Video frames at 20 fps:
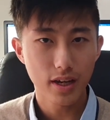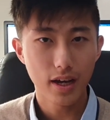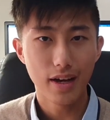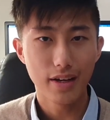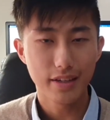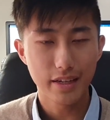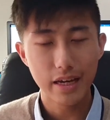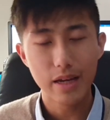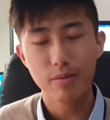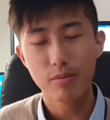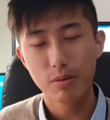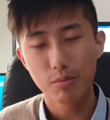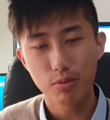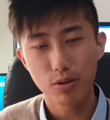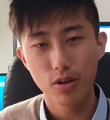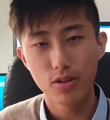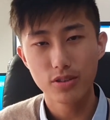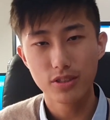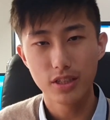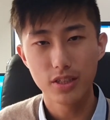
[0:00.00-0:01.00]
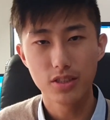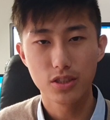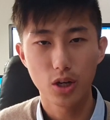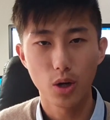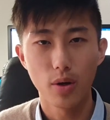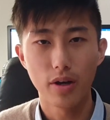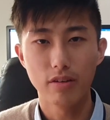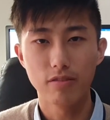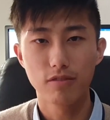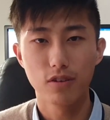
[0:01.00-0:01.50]
and keep the process
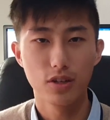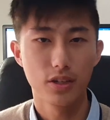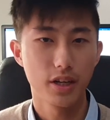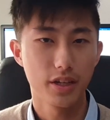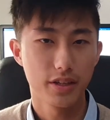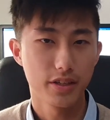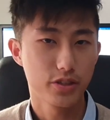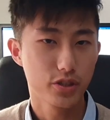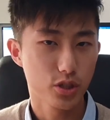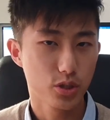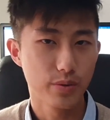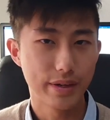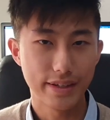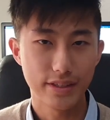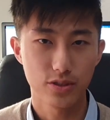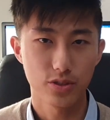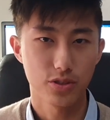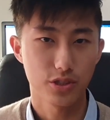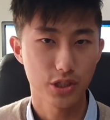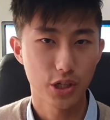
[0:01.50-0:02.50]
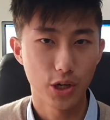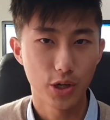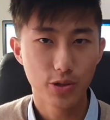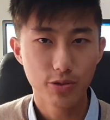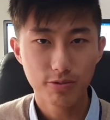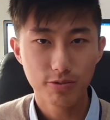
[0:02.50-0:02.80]
going for another 2 weeks or so.